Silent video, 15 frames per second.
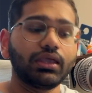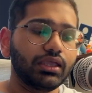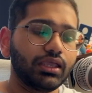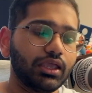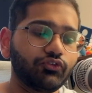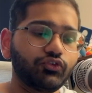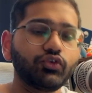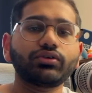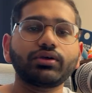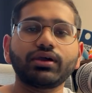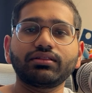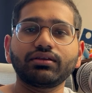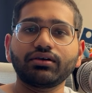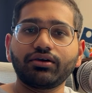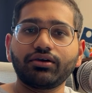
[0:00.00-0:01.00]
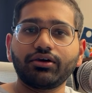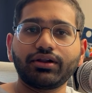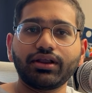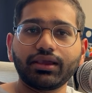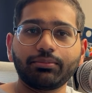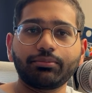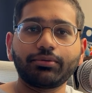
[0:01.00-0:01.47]
If you write the
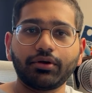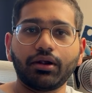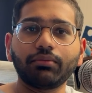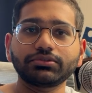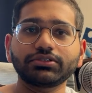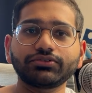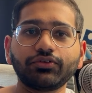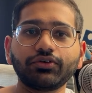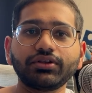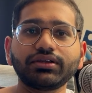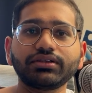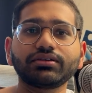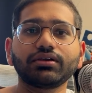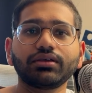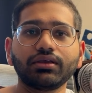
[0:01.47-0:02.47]
correct prompts for it,